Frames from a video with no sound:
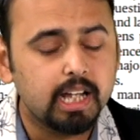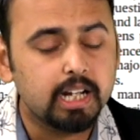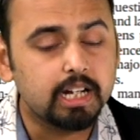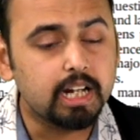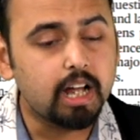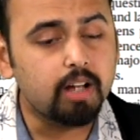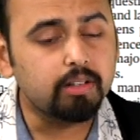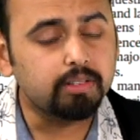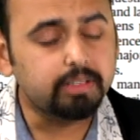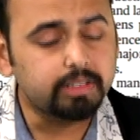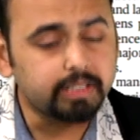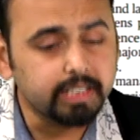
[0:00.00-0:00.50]

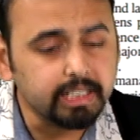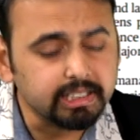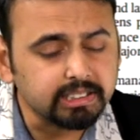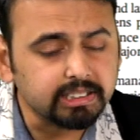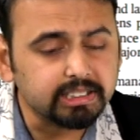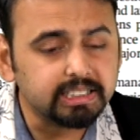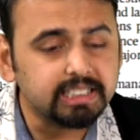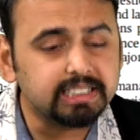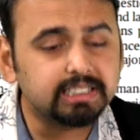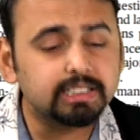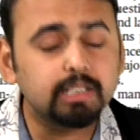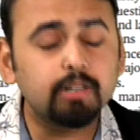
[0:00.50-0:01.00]
Now, this
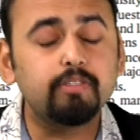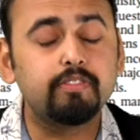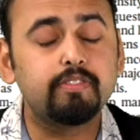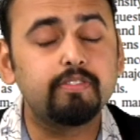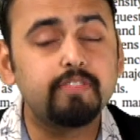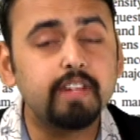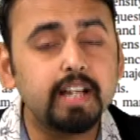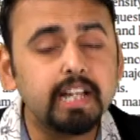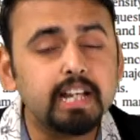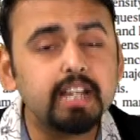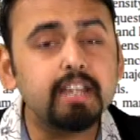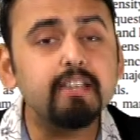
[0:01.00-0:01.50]
is a
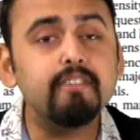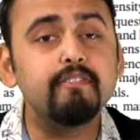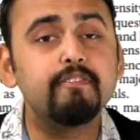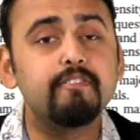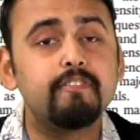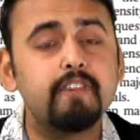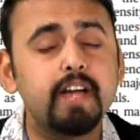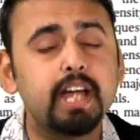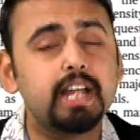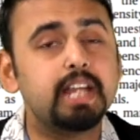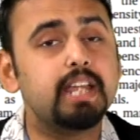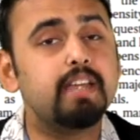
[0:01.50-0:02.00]
very,
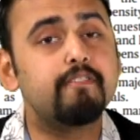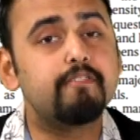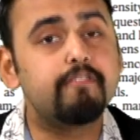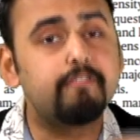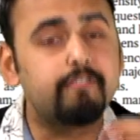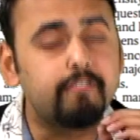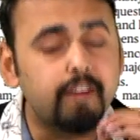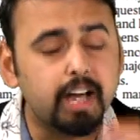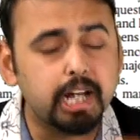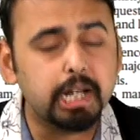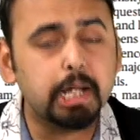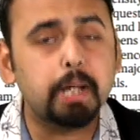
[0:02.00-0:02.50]
very,
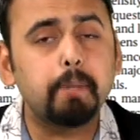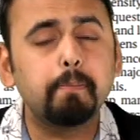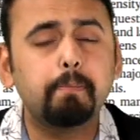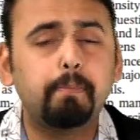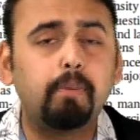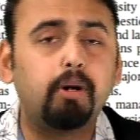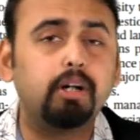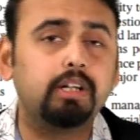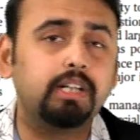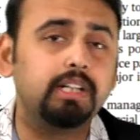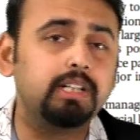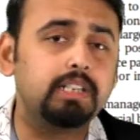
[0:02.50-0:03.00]
very
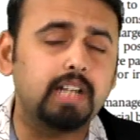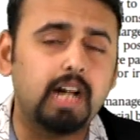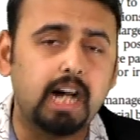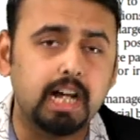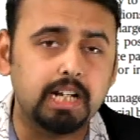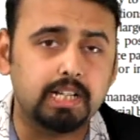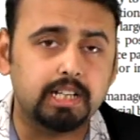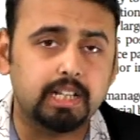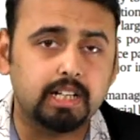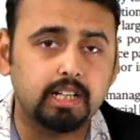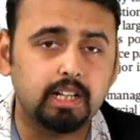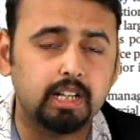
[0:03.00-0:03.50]
important
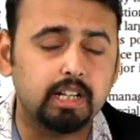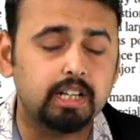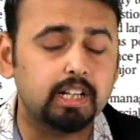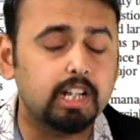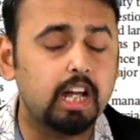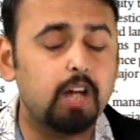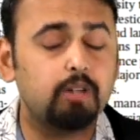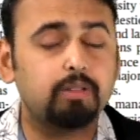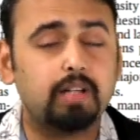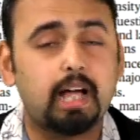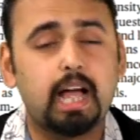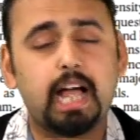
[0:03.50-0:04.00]
article.
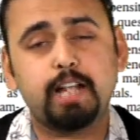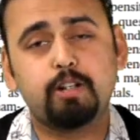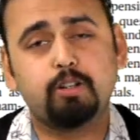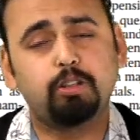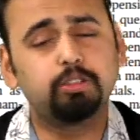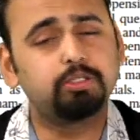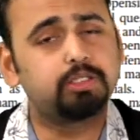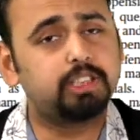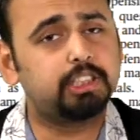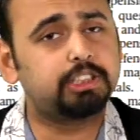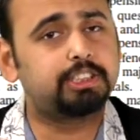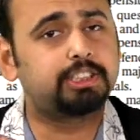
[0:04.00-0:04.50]
Now, I
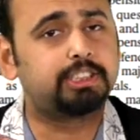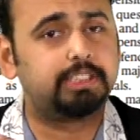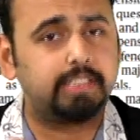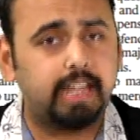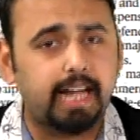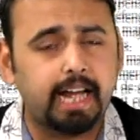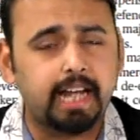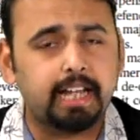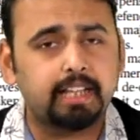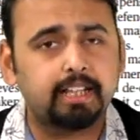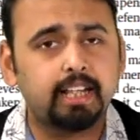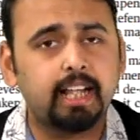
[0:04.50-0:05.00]
don't just
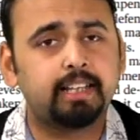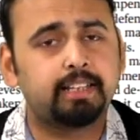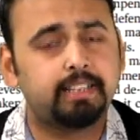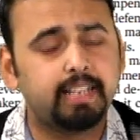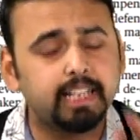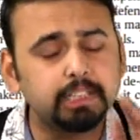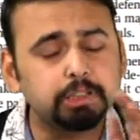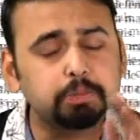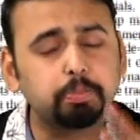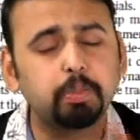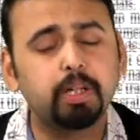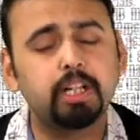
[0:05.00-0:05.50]
say that
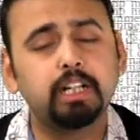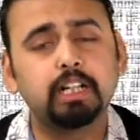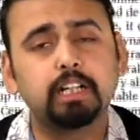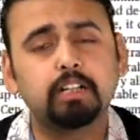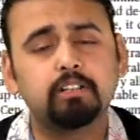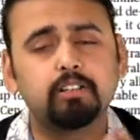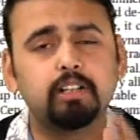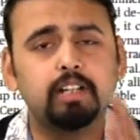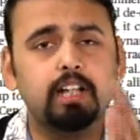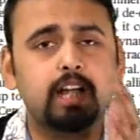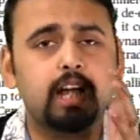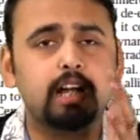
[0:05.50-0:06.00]
this
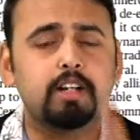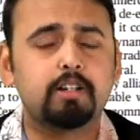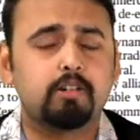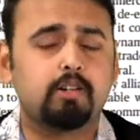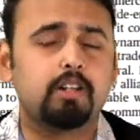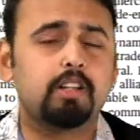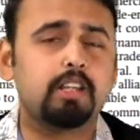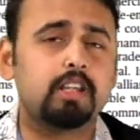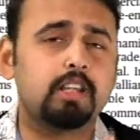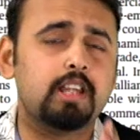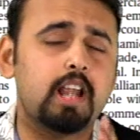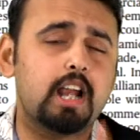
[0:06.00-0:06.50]
particular
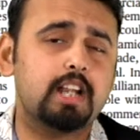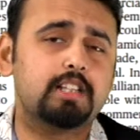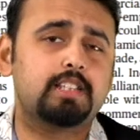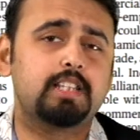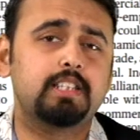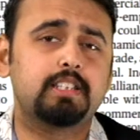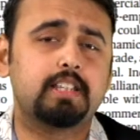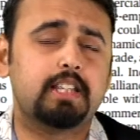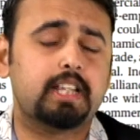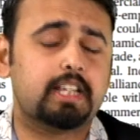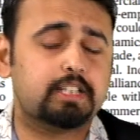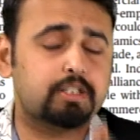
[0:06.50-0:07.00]
editorial
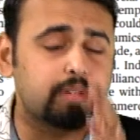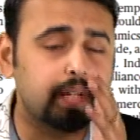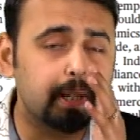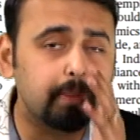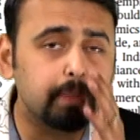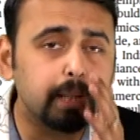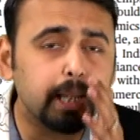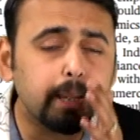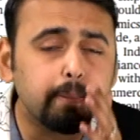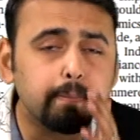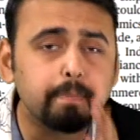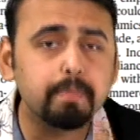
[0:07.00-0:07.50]
analysis is
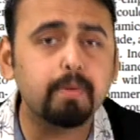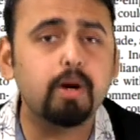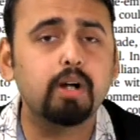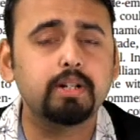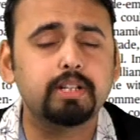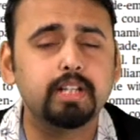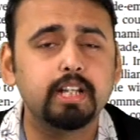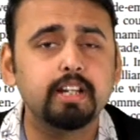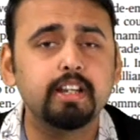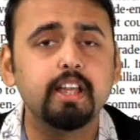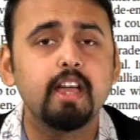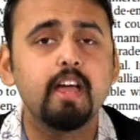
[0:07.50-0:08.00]
extremely
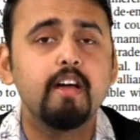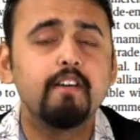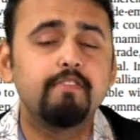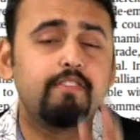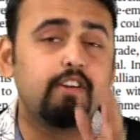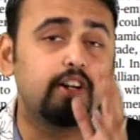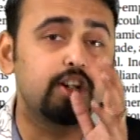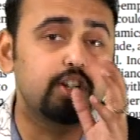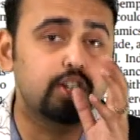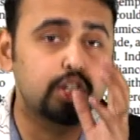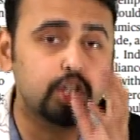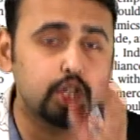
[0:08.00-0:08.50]
important
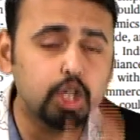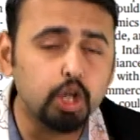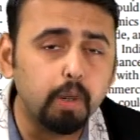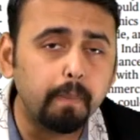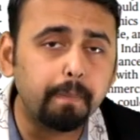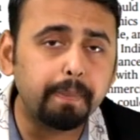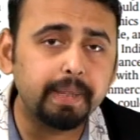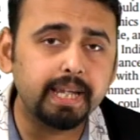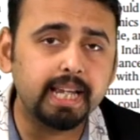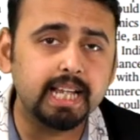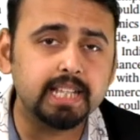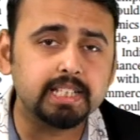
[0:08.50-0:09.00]
for
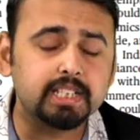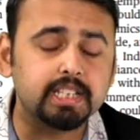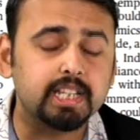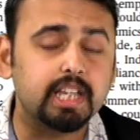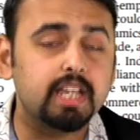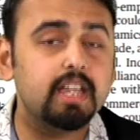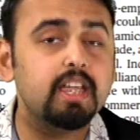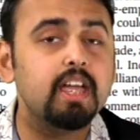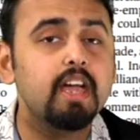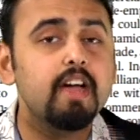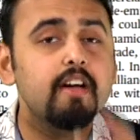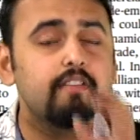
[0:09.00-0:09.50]

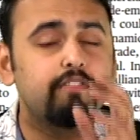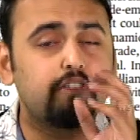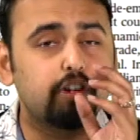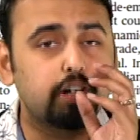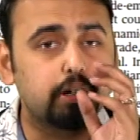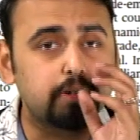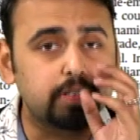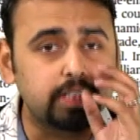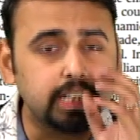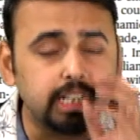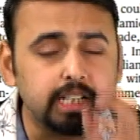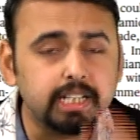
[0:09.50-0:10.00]
UPSC, for
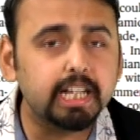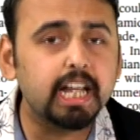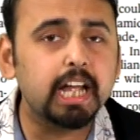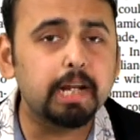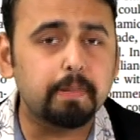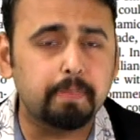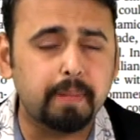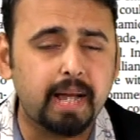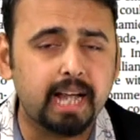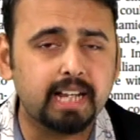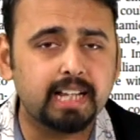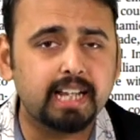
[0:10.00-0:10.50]
syndicate
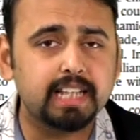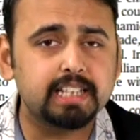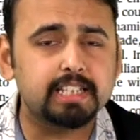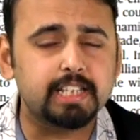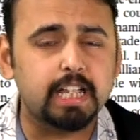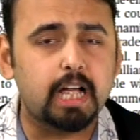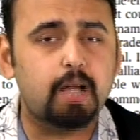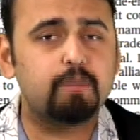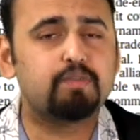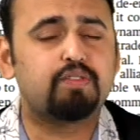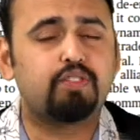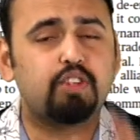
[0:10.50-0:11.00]
bank
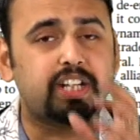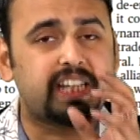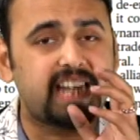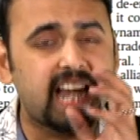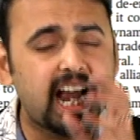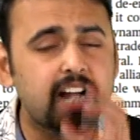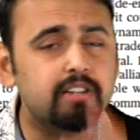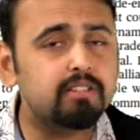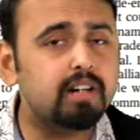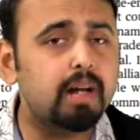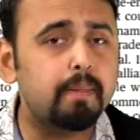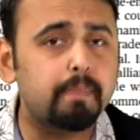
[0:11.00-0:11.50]
exams, for
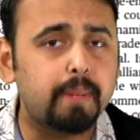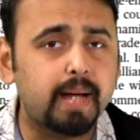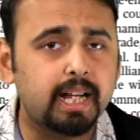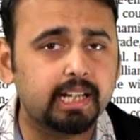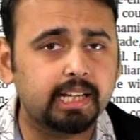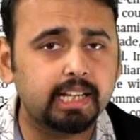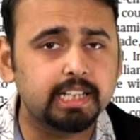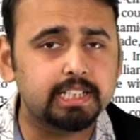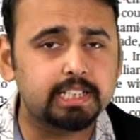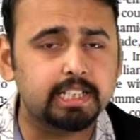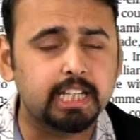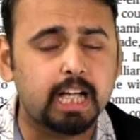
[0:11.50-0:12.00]
Canara bank
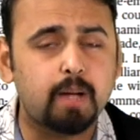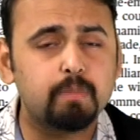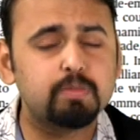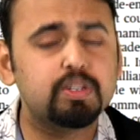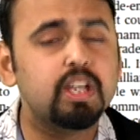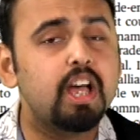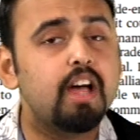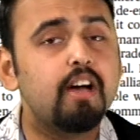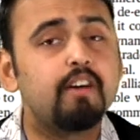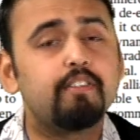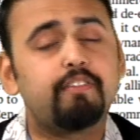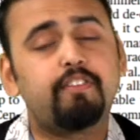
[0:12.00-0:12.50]
exams,
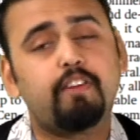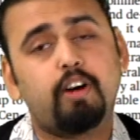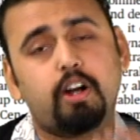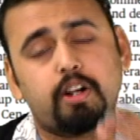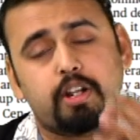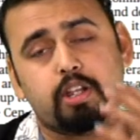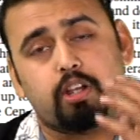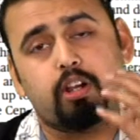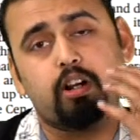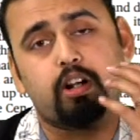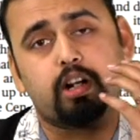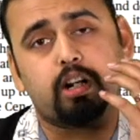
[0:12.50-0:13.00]
for
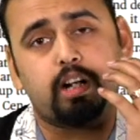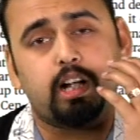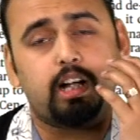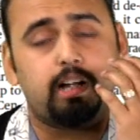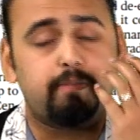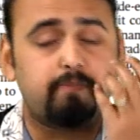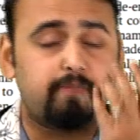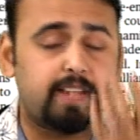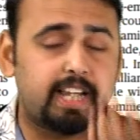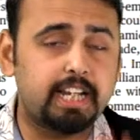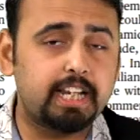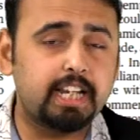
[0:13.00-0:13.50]
your
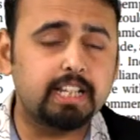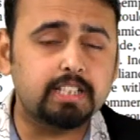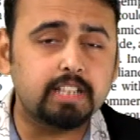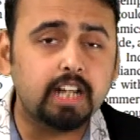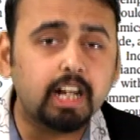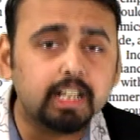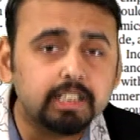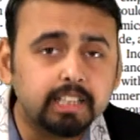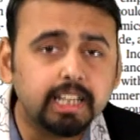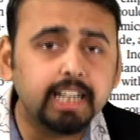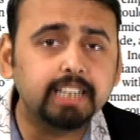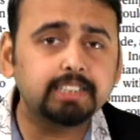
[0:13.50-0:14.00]
various
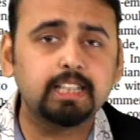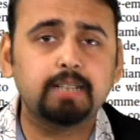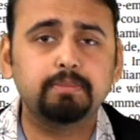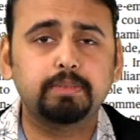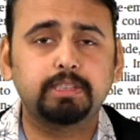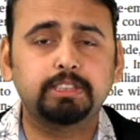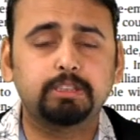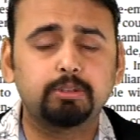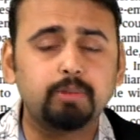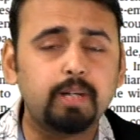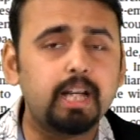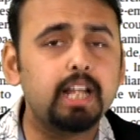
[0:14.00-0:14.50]
other exams
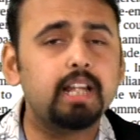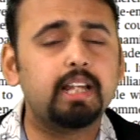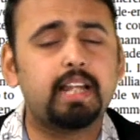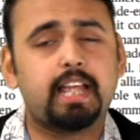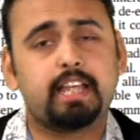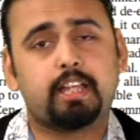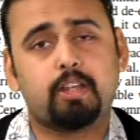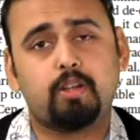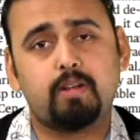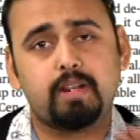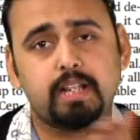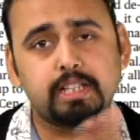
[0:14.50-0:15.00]
as well,
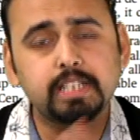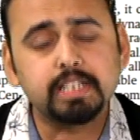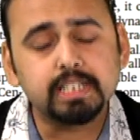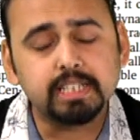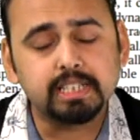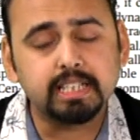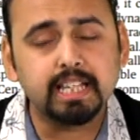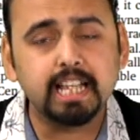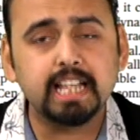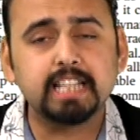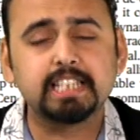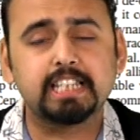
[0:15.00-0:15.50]
like your
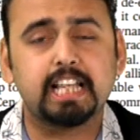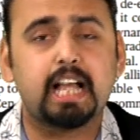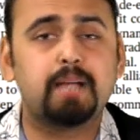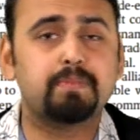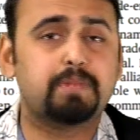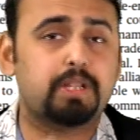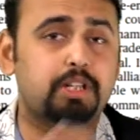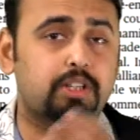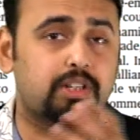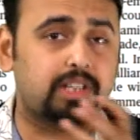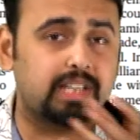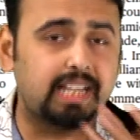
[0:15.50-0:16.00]
SSC exams
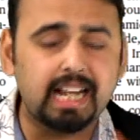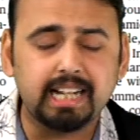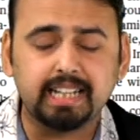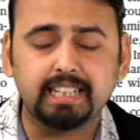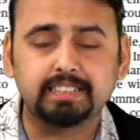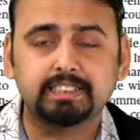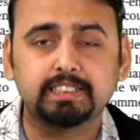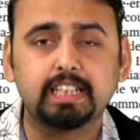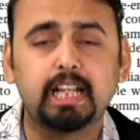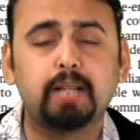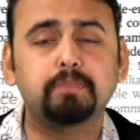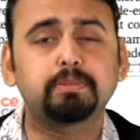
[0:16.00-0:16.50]
and CLAT
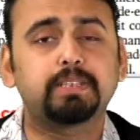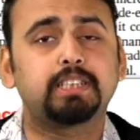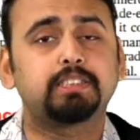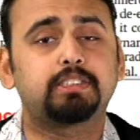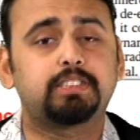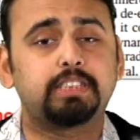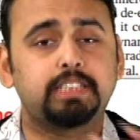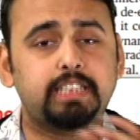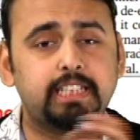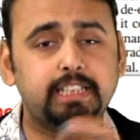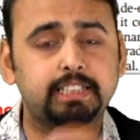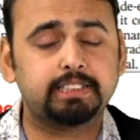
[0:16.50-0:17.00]
exams and
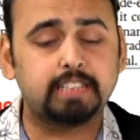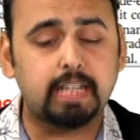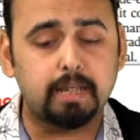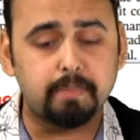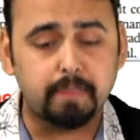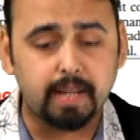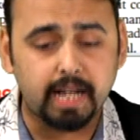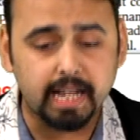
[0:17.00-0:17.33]
CTET exams.